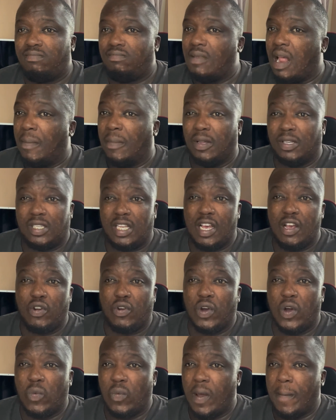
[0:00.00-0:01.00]
I'm not saying
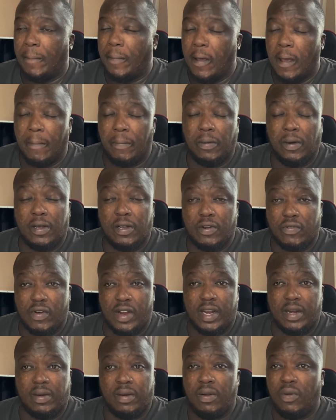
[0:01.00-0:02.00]
go and wear purple and
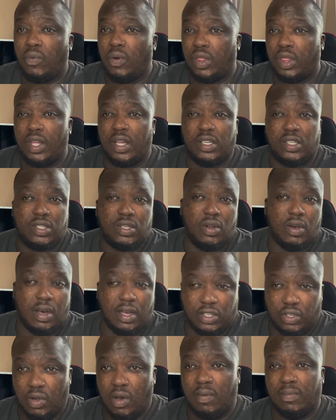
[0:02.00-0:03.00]
green with this. No,
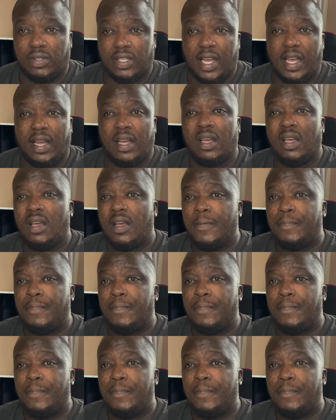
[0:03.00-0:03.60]
that's not what I'm saying.